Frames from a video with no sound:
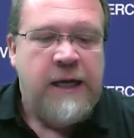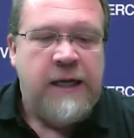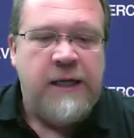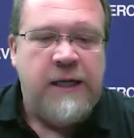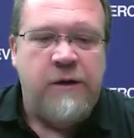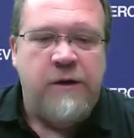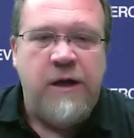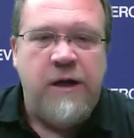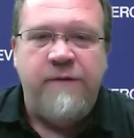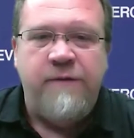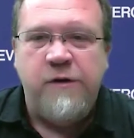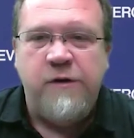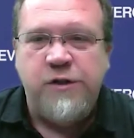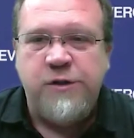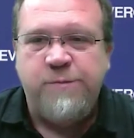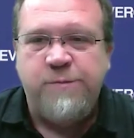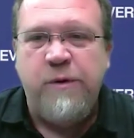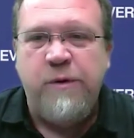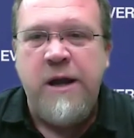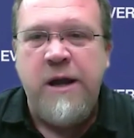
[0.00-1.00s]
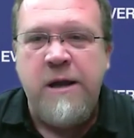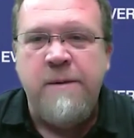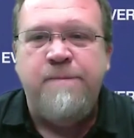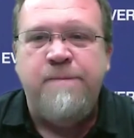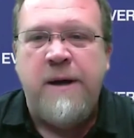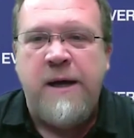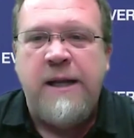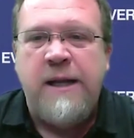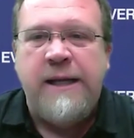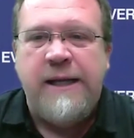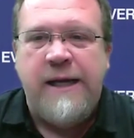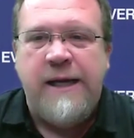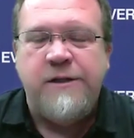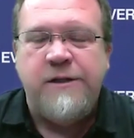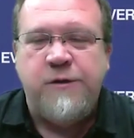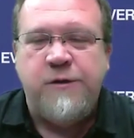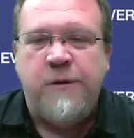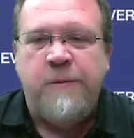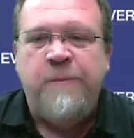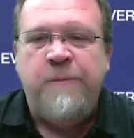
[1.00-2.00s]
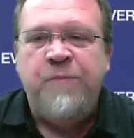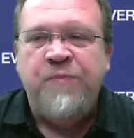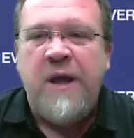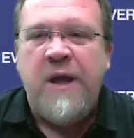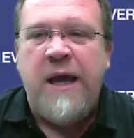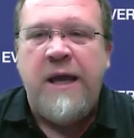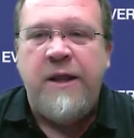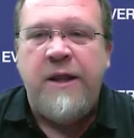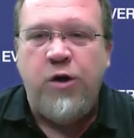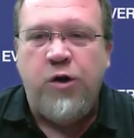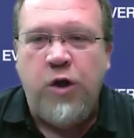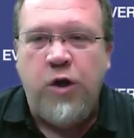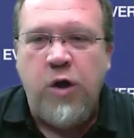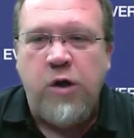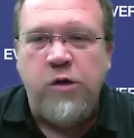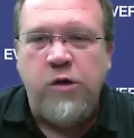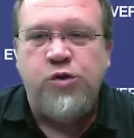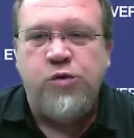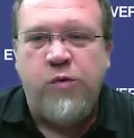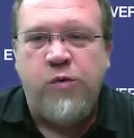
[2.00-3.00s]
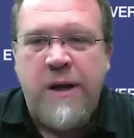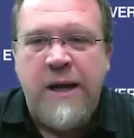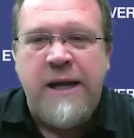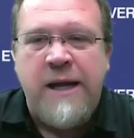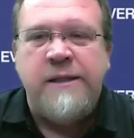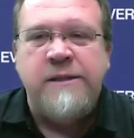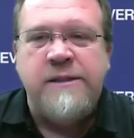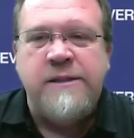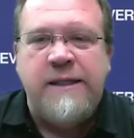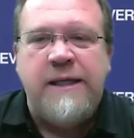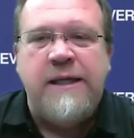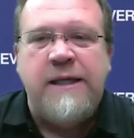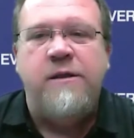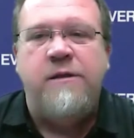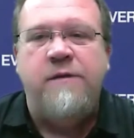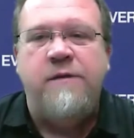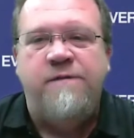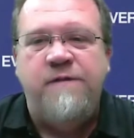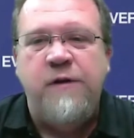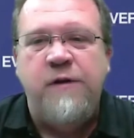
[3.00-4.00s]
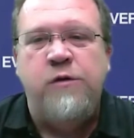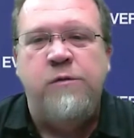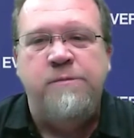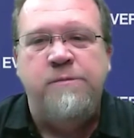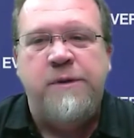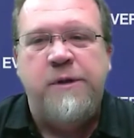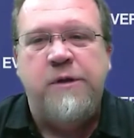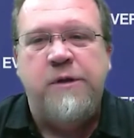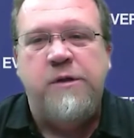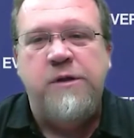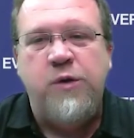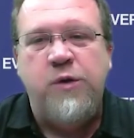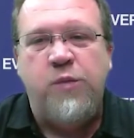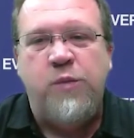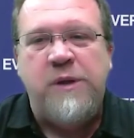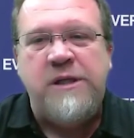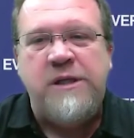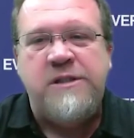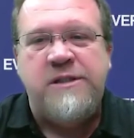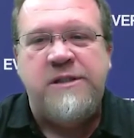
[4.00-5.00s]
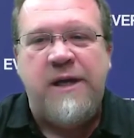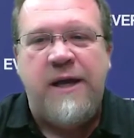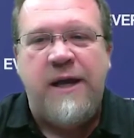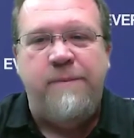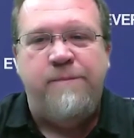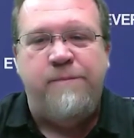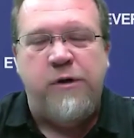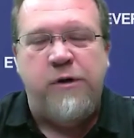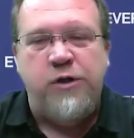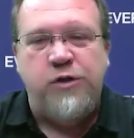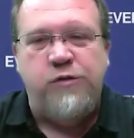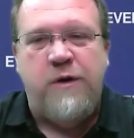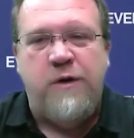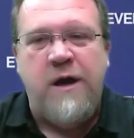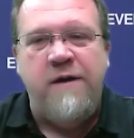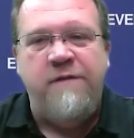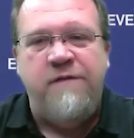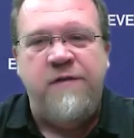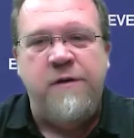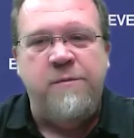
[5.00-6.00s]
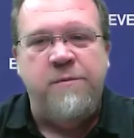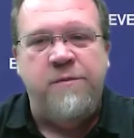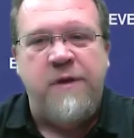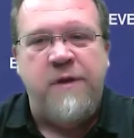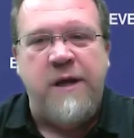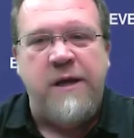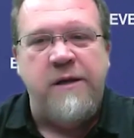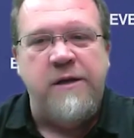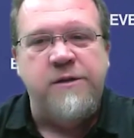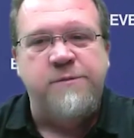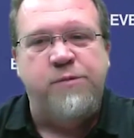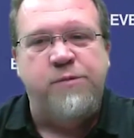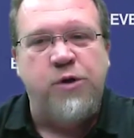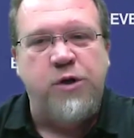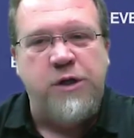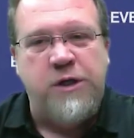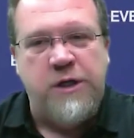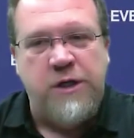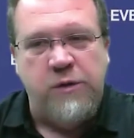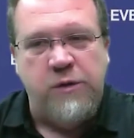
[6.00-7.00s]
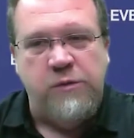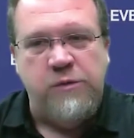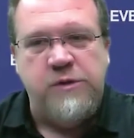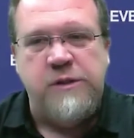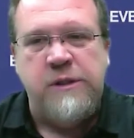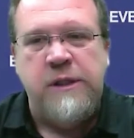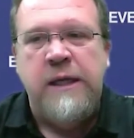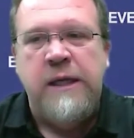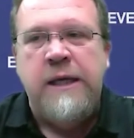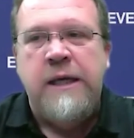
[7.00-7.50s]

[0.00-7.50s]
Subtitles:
if you're spraying a polyester and you're trying to get the film build that we say per dry film thickness per coat,